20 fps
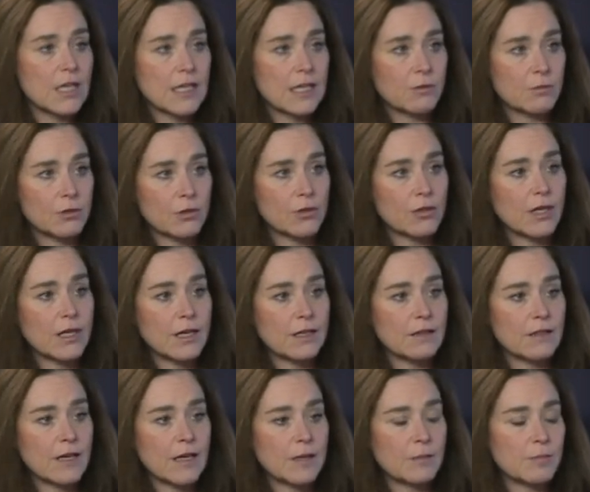and we're looking
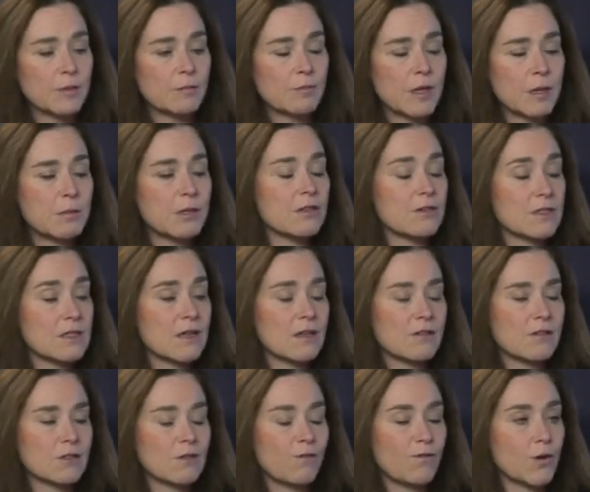at that. But maybe there's
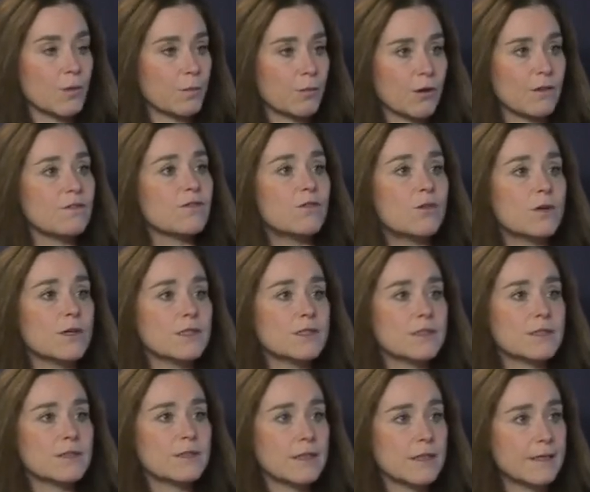another footprint for
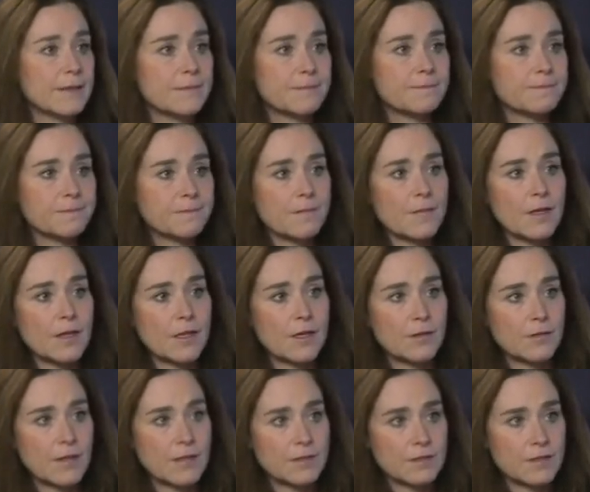it. You
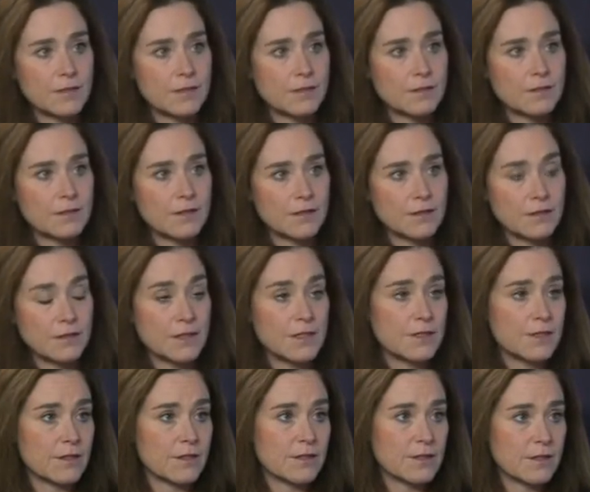know, that's at
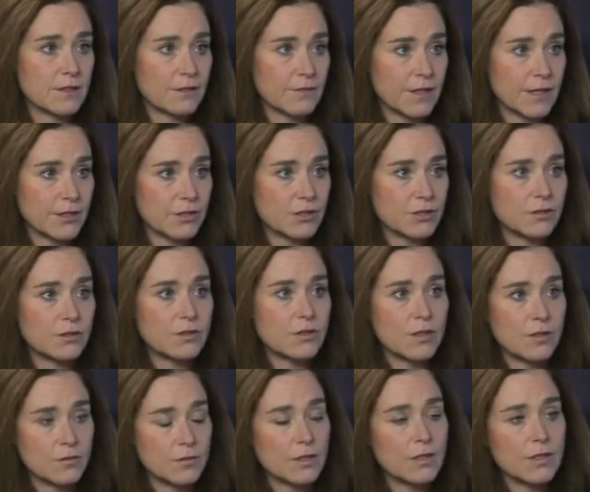least a consideration.
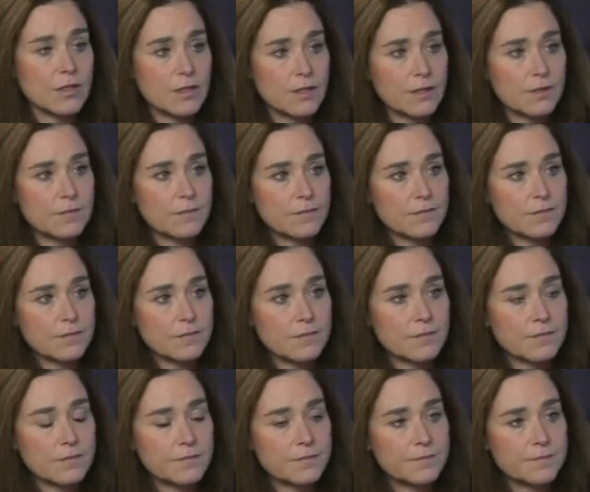So does FEMA
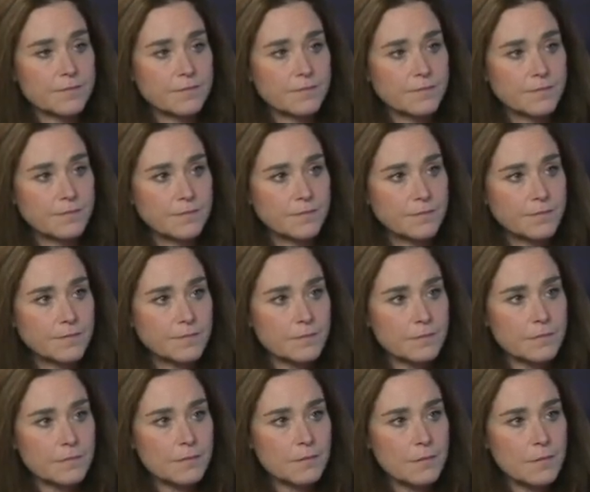affect anything that
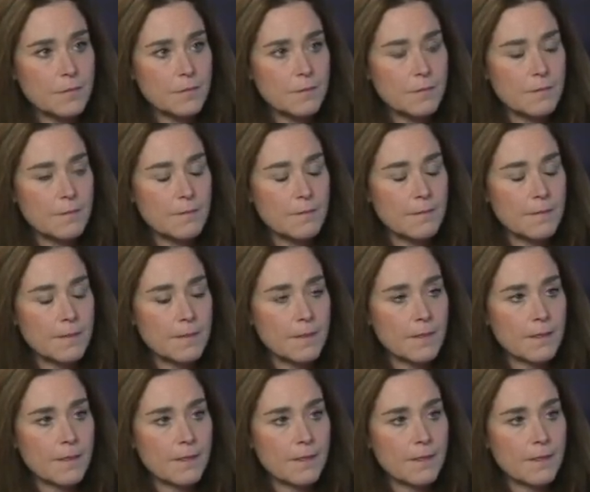happened? I assume it does. The